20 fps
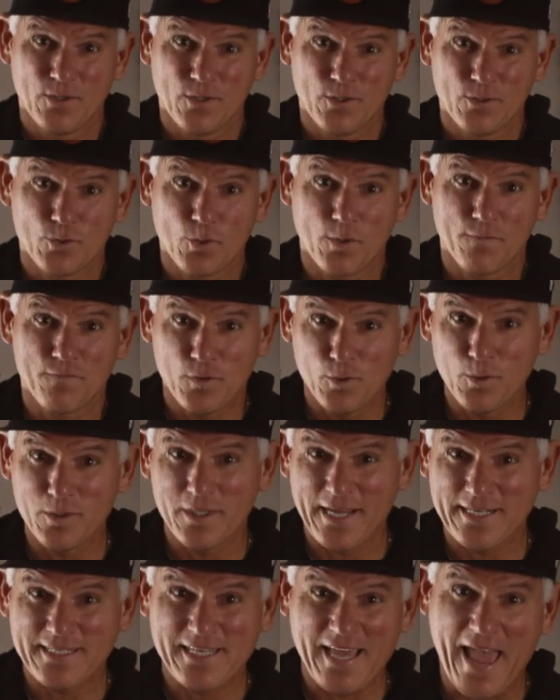So if you'd
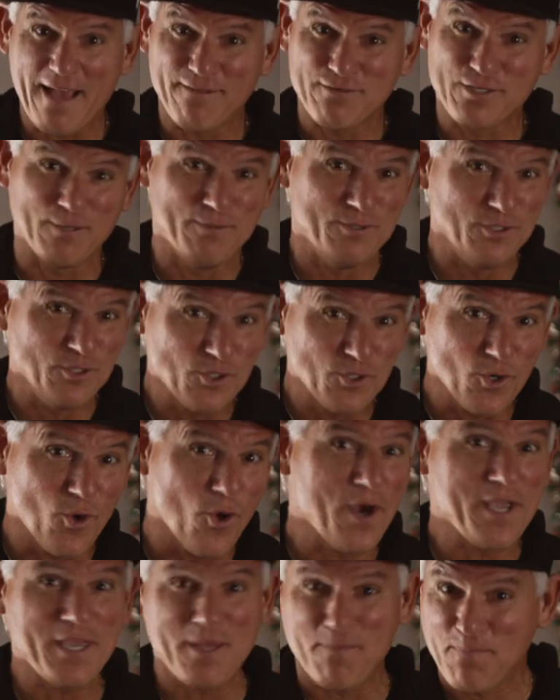like to have some
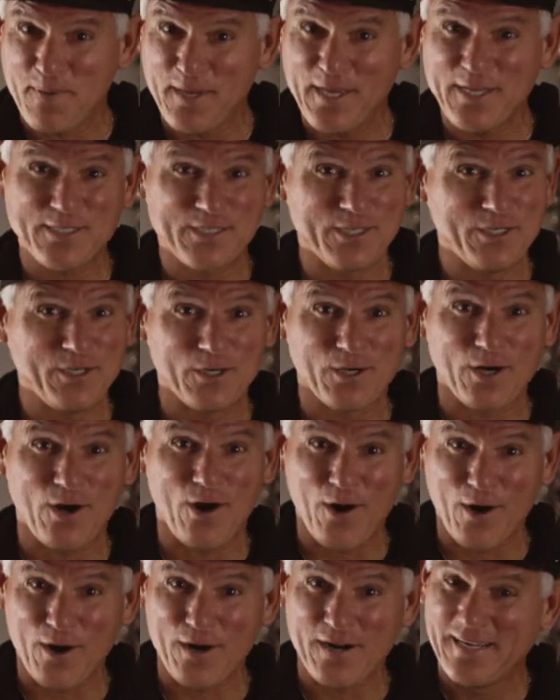joy and peace in your
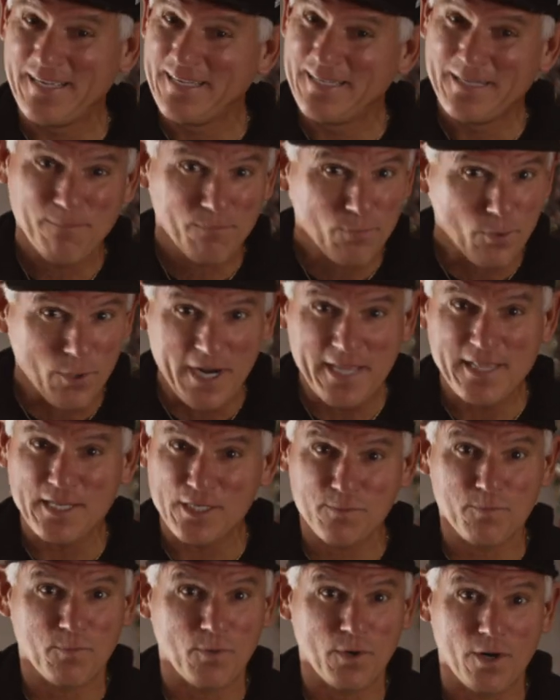heart, pray
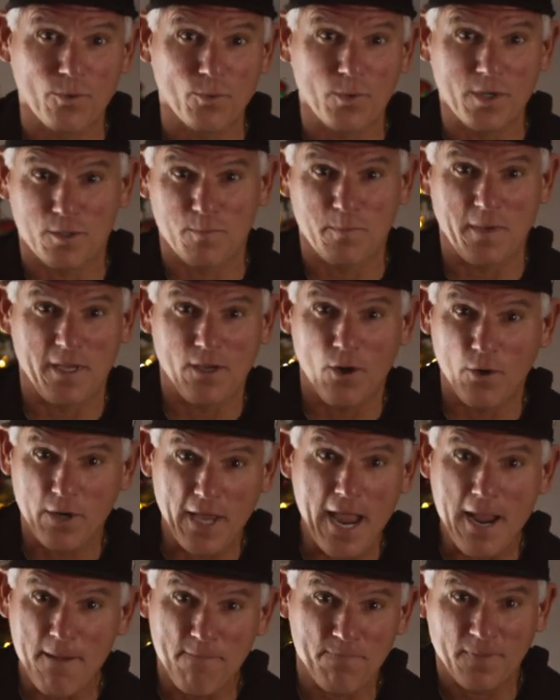this prayer with me,
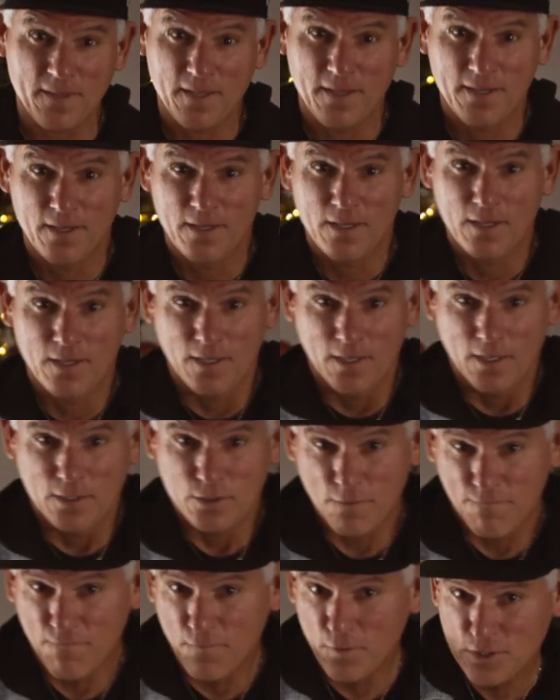okay?
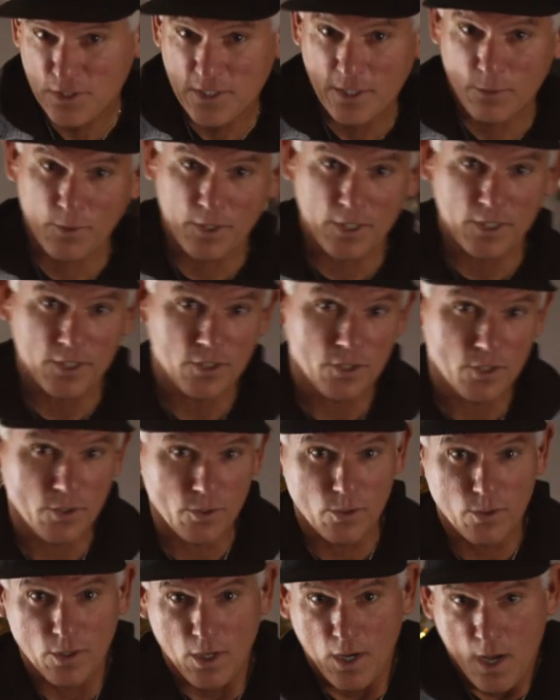So first thing we're going to
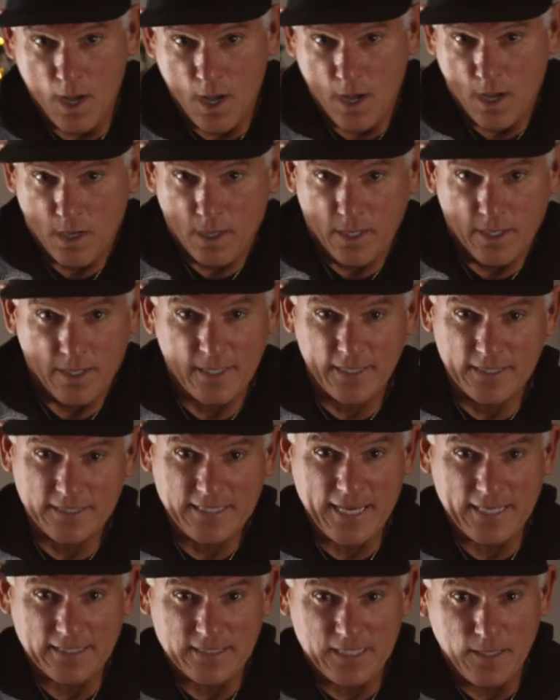do, going to
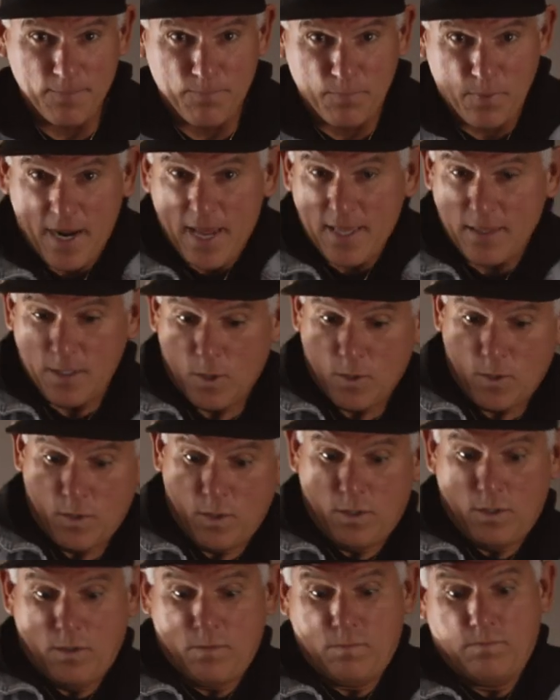take a deep
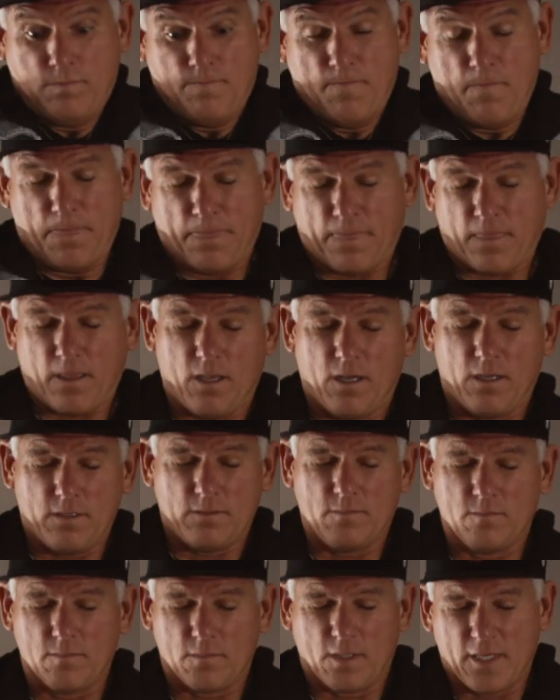breath,
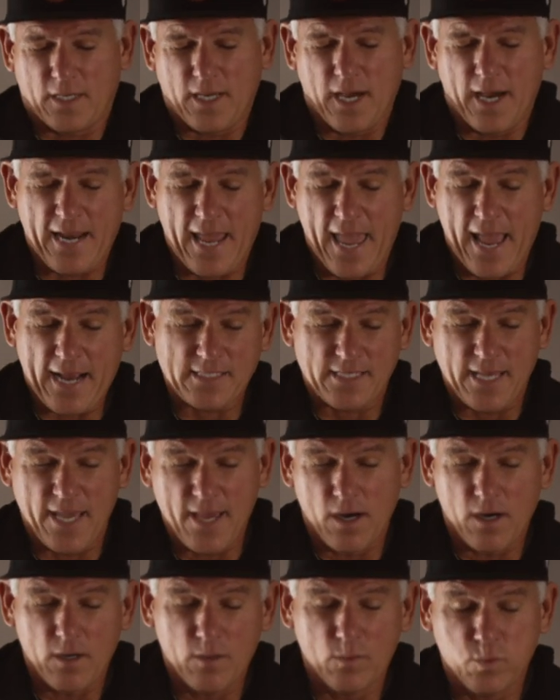kind of
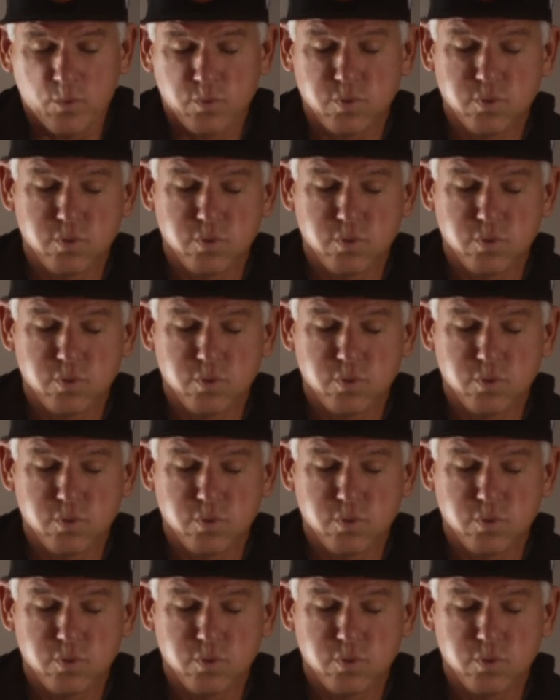exhale.